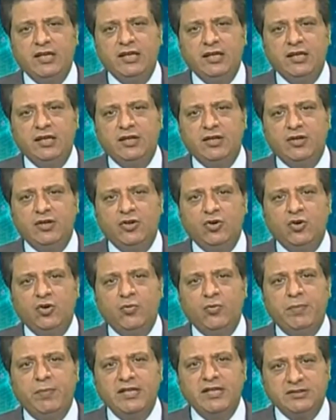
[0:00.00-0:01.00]
very
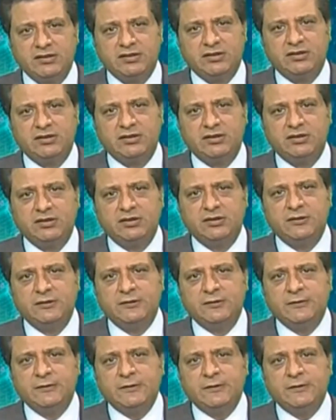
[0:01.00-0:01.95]
robust.